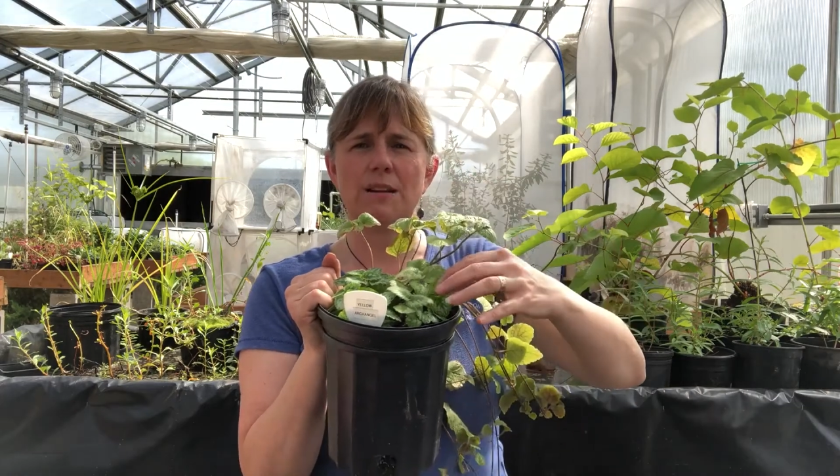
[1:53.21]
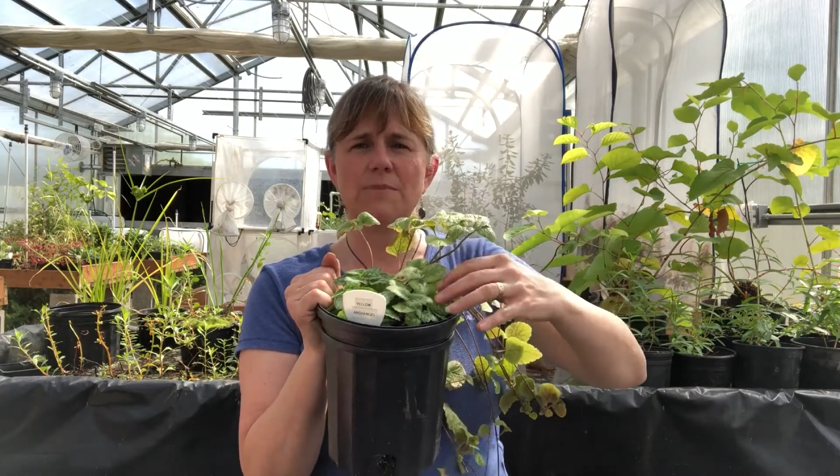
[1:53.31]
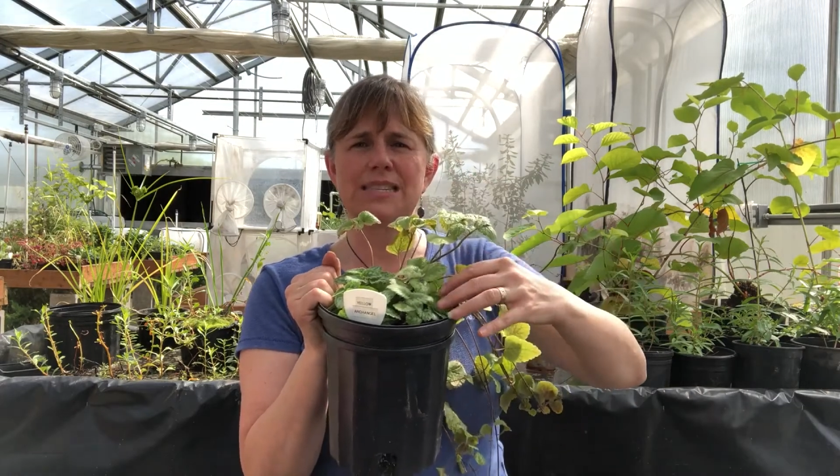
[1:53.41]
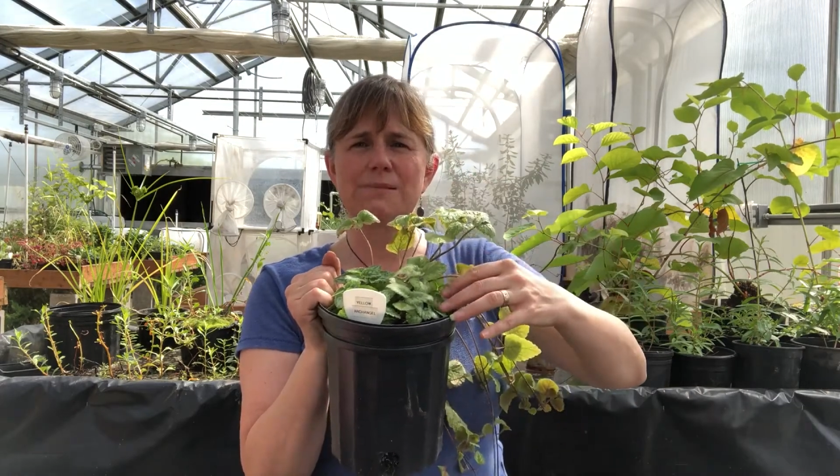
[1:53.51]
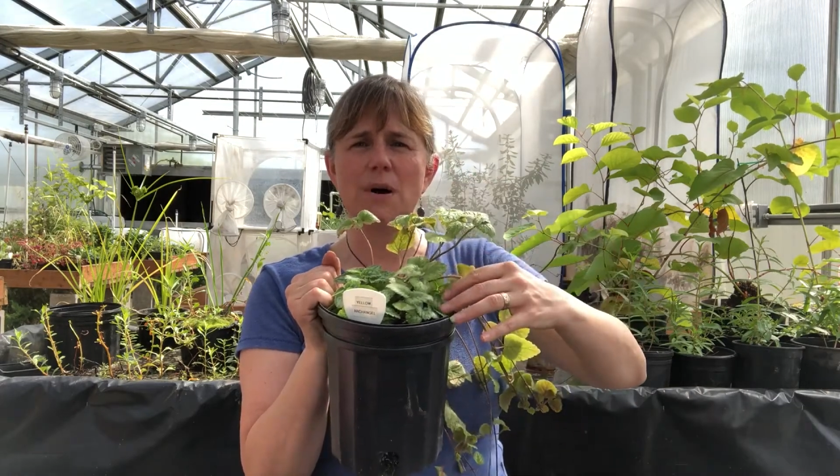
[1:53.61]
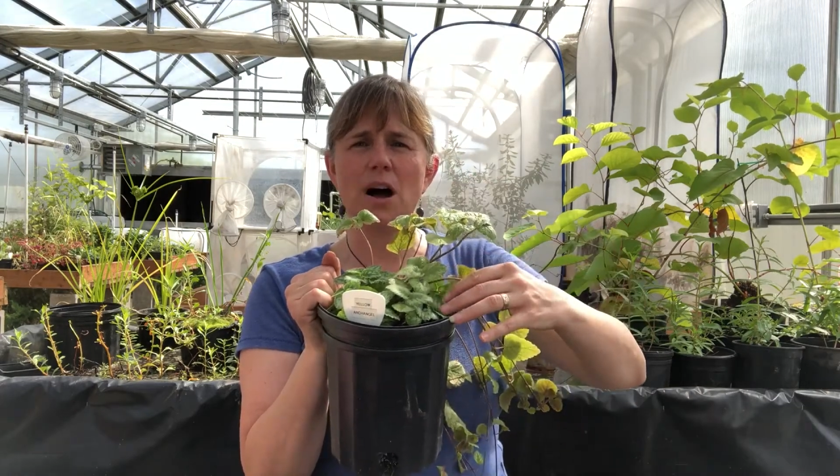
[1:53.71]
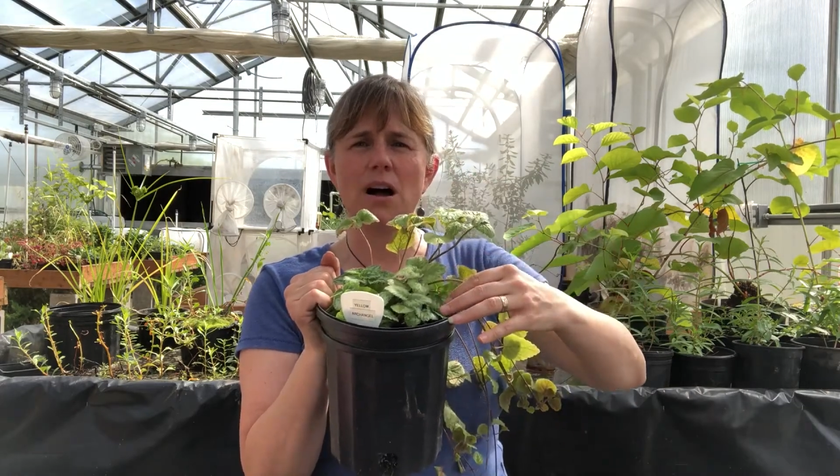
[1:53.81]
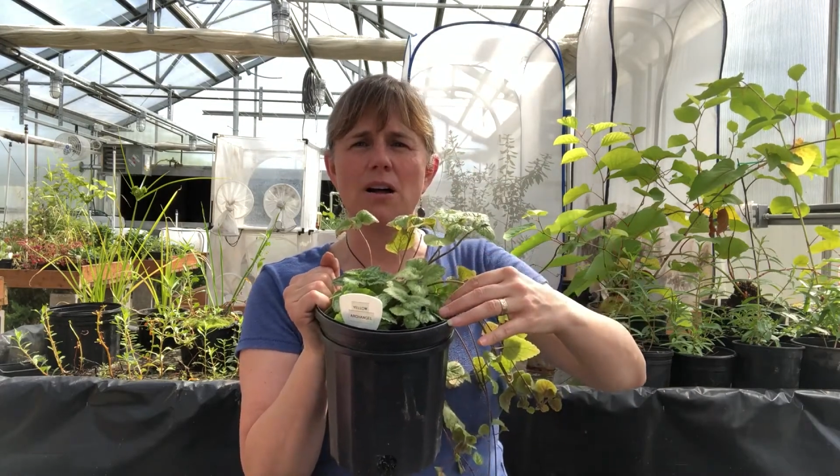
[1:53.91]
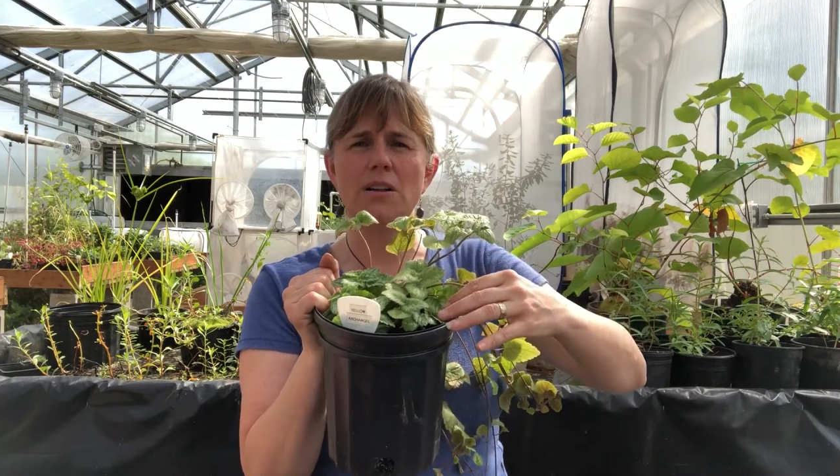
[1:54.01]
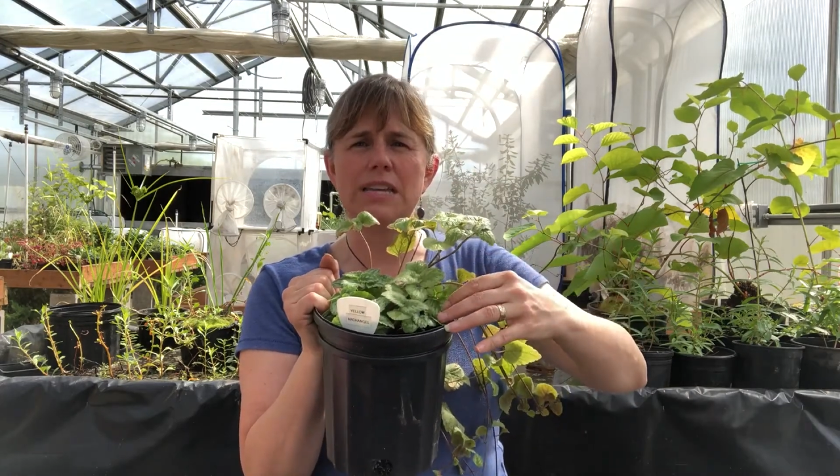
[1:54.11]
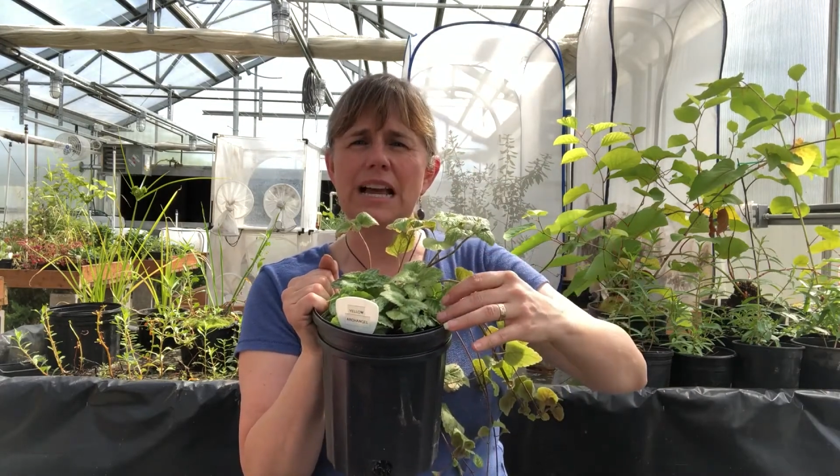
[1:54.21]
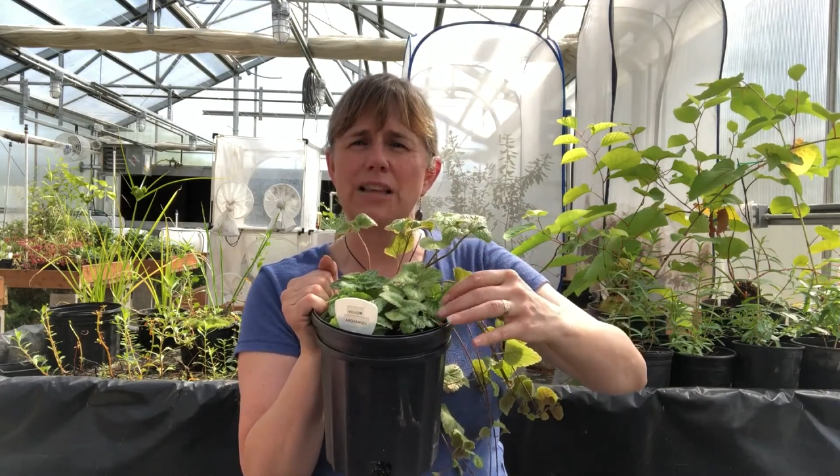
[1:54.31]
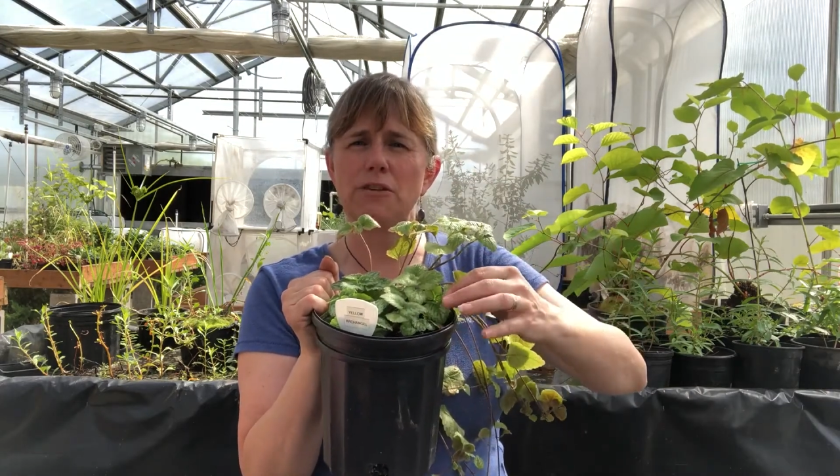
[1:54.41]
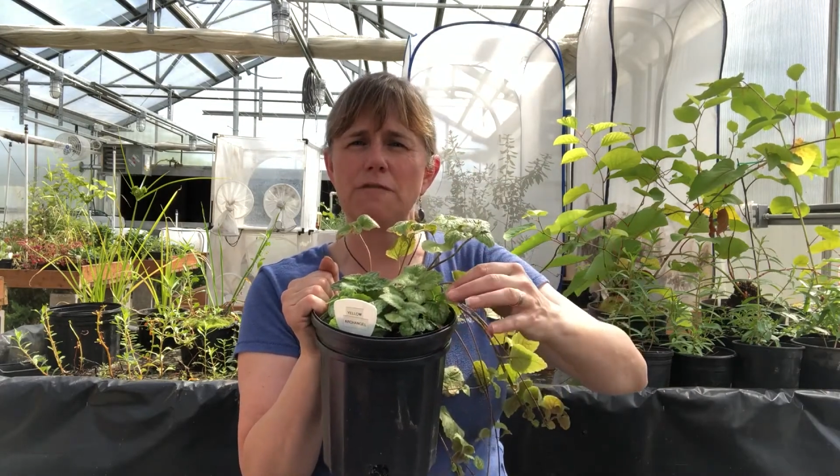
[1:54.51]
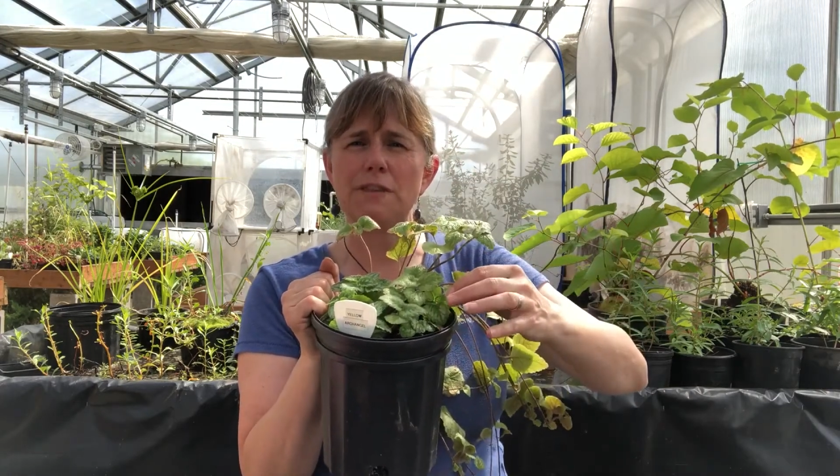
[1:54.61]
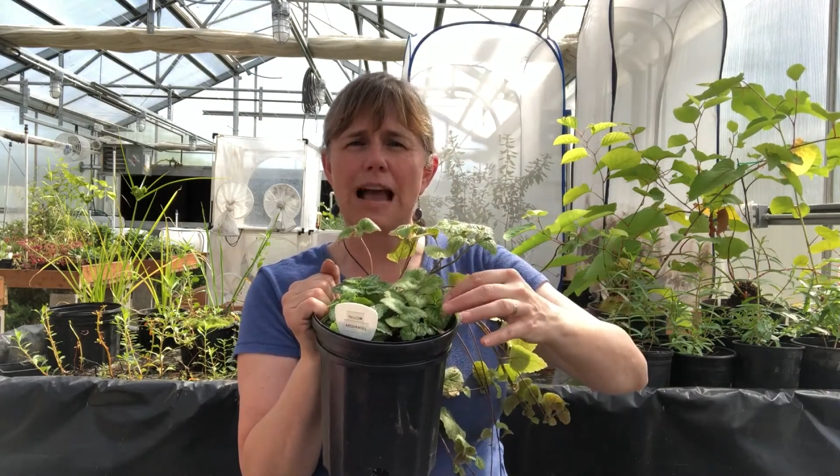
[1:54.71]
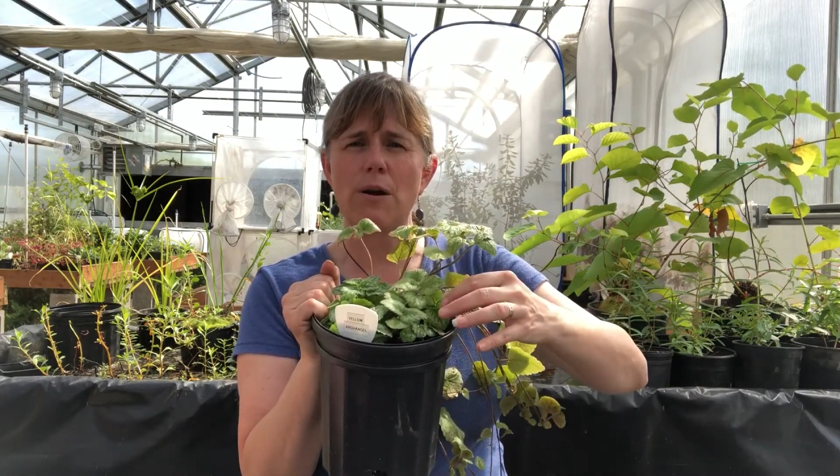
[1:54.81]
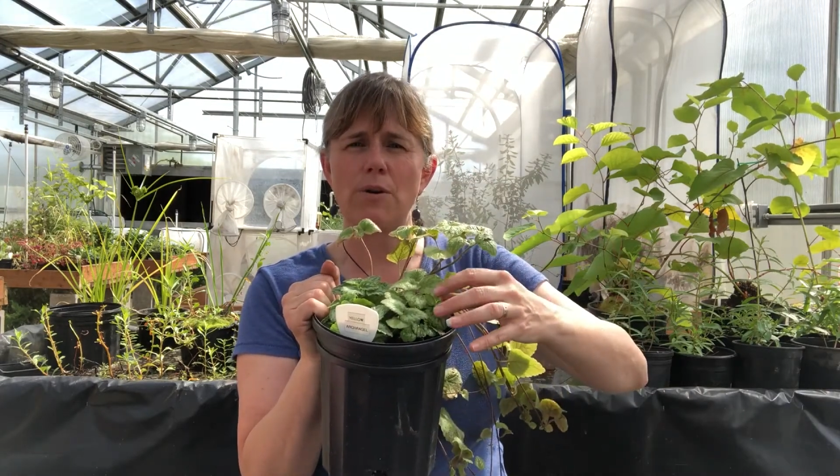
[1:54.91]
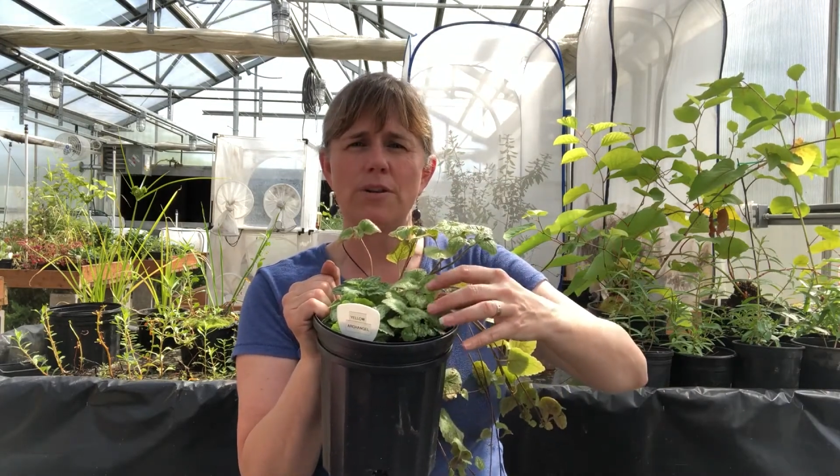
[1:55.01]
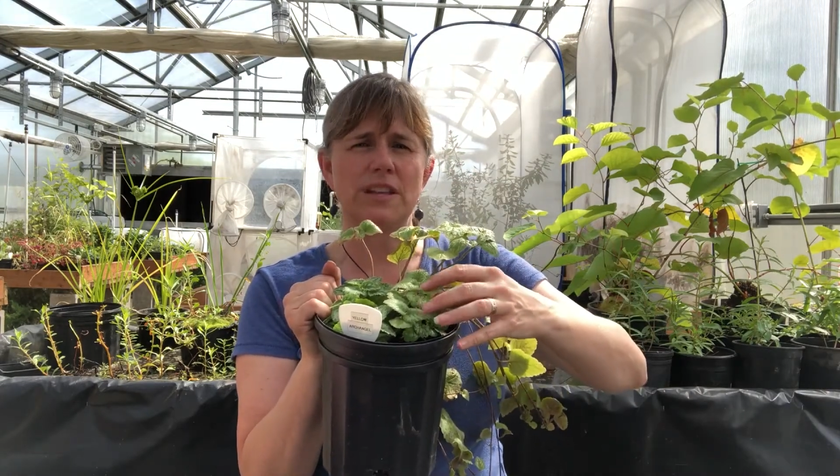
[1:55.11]
small yellow
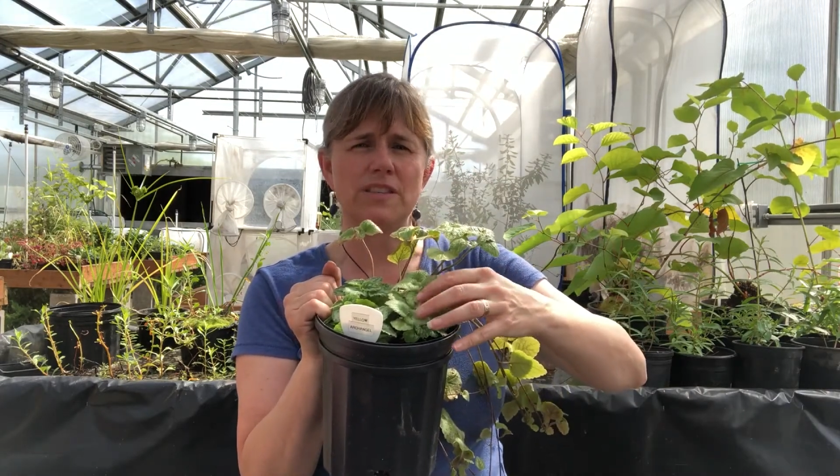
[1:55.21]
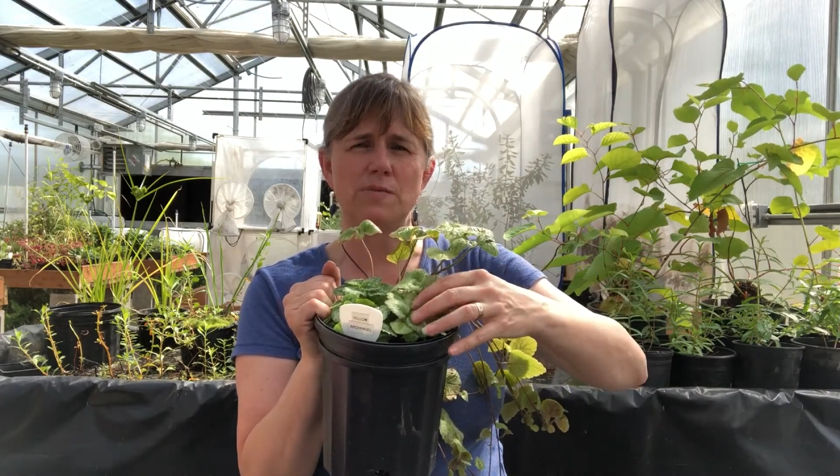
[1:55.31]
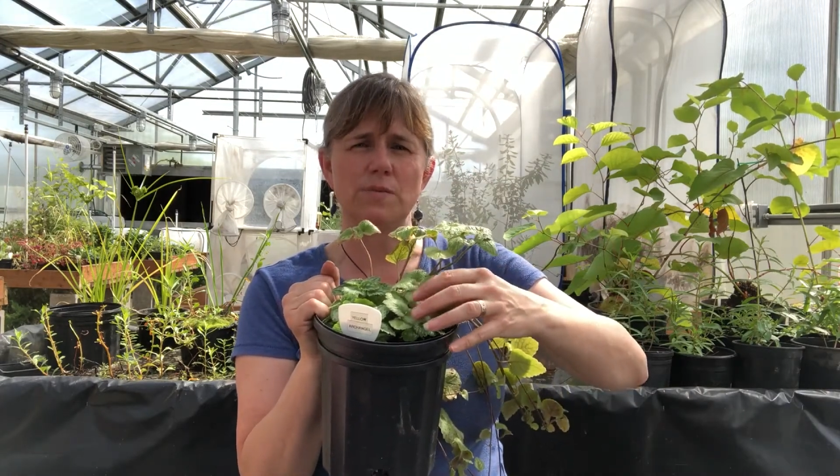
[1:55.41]
flower that's